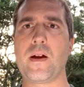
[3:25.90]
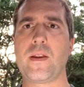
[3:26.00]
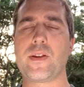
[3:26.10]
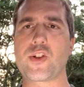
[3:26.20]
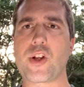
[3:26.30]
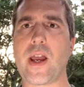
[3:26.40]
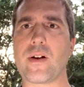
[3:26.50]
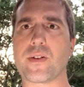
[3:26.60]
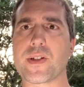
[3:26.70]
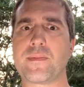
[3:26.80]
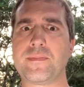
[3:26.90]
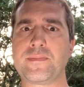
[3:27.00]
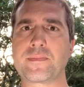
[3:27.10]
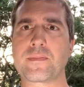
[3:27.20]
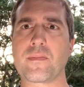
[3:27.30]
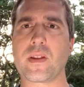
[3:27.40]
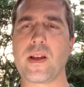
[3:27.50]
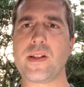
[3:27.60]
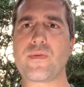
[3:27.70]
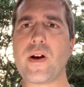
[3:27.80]
channels,
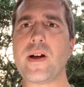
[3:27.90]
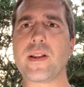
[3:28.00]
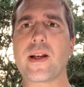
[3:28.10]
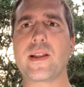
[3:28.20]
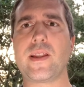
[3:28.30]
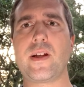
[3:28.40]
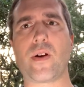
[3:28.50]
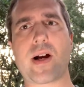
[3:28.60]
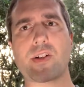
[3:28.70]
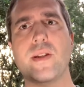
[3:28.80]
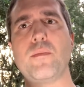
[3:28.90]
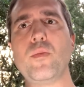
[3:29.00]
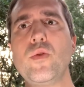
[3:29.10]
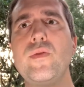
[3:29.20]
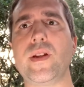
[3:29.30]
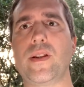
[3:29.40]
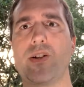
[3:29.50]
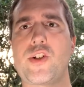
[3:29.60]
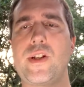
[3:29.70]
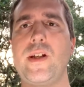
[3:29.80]
it's very unlikely that you're actually moving the
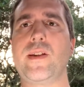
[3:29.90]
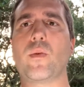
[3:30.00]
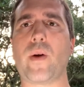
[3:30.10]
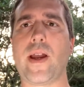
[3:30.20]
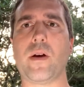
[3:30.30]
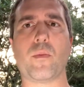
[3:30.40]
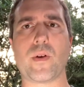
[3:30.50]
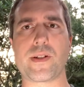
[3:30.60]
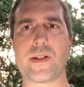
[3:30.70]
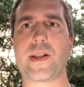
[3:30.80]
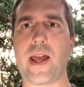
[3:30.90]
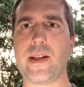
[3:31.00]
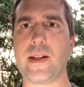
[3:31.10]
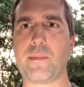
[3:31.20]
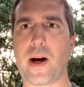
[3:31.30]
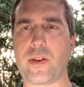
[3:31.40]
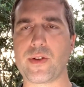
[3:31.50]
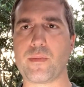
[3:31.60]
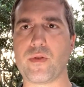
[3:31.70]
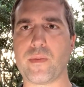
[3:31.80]
Qi the way it was intended by those
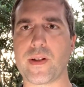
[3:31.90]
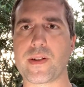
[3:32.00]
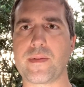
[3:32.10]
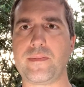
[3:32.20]
movements.